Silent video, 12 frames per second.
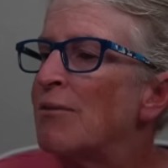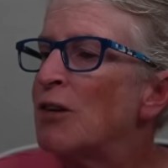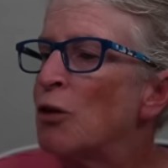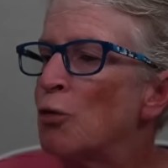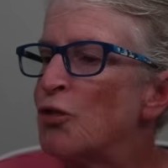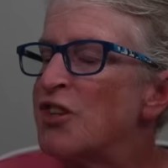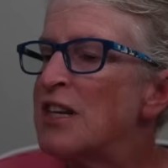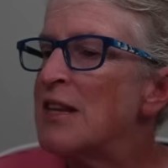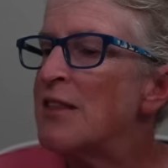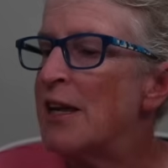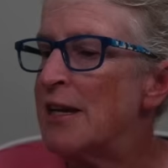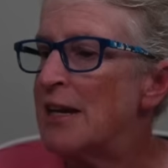you'll see
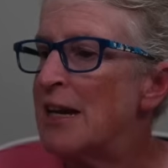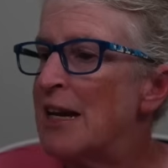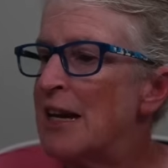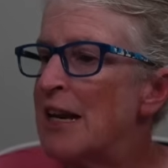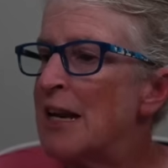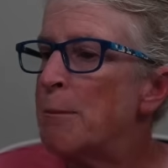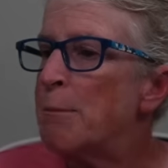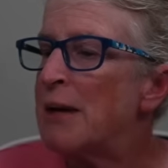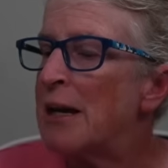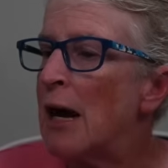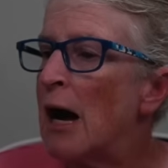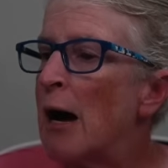that it
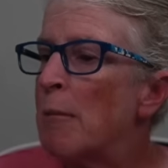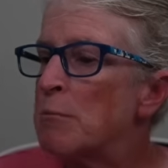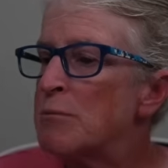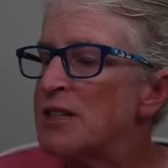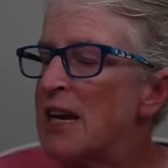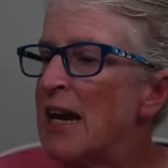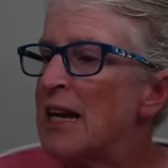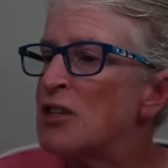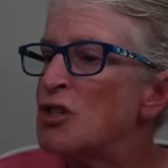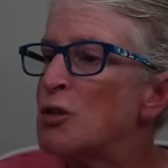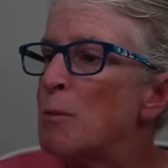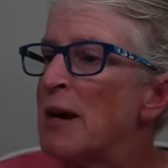becomes a
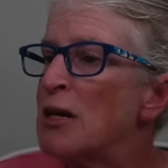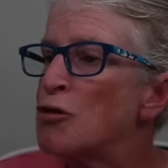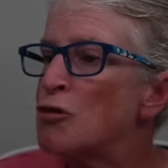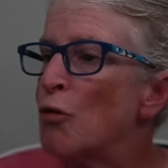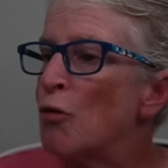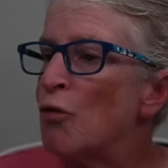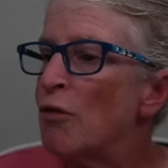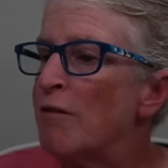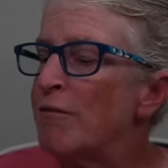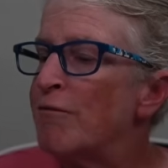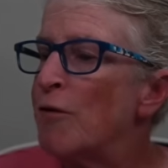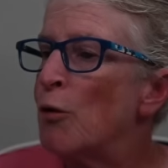spatial
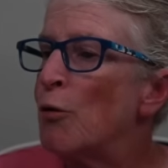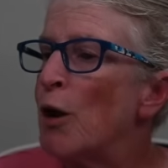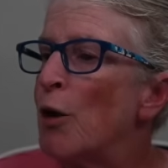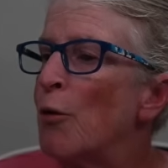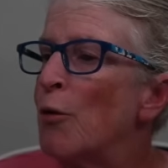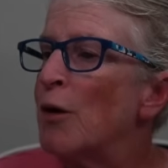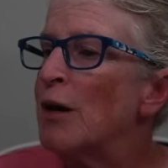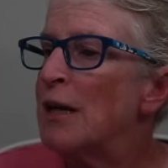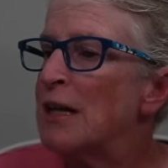photo.